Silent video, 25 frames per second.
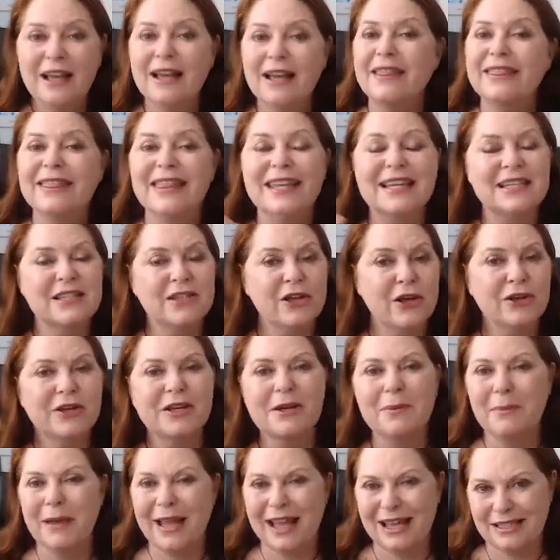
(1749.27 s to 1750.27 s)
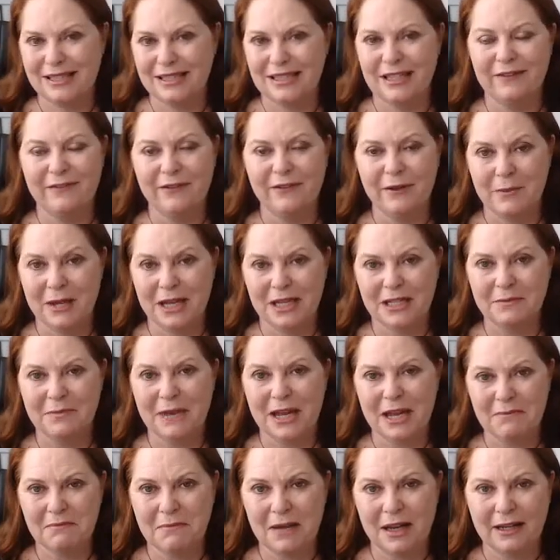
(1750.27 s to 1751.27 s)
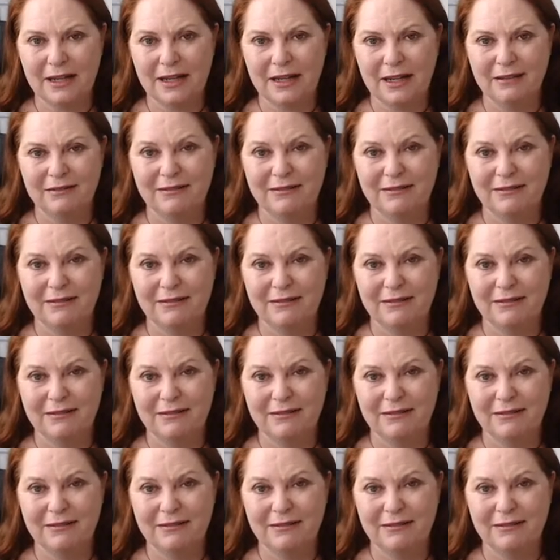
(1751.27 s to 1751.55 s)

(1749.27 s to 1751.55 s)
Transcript: there's no capacity for me to make money.